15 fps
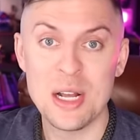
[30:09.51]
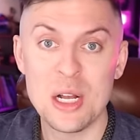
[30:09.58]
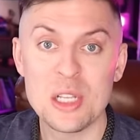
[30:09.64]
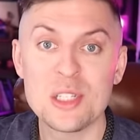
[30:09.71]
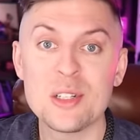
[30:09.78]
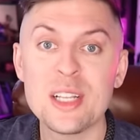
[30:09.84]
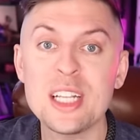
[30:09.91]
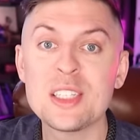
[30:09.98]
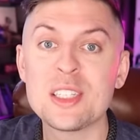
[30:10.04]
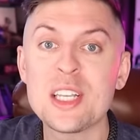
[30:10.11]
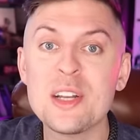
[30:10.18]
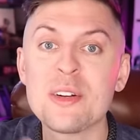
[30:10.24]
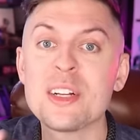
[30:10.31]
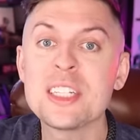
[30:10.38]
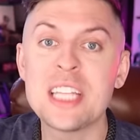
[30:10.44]
So let's say
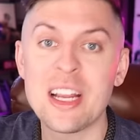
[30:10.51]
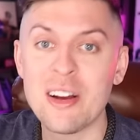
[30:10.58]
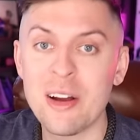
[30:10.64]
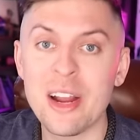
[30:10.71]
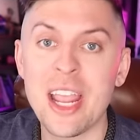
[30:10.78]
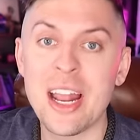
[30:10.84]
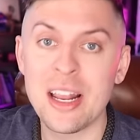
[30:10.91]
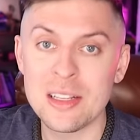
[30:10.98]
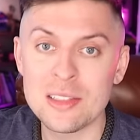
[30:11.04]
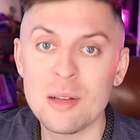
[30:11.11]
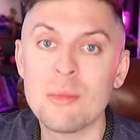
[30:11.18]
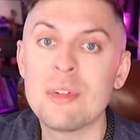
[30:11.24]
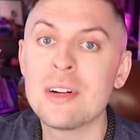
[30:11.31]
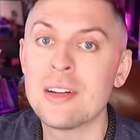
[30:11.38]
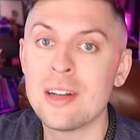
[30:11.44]
you're interrogating
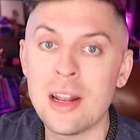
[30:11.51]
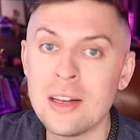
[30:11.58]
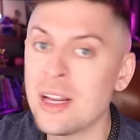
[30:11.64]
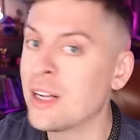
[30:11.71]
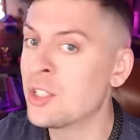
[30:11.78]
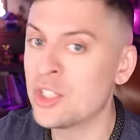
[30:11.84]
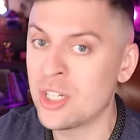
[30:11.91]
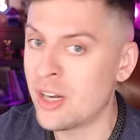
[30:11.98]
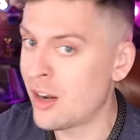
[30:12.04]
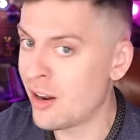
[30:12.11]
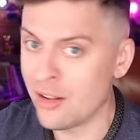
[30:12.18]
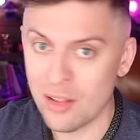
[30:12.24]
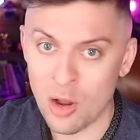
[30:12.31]
someone in a dungeon and on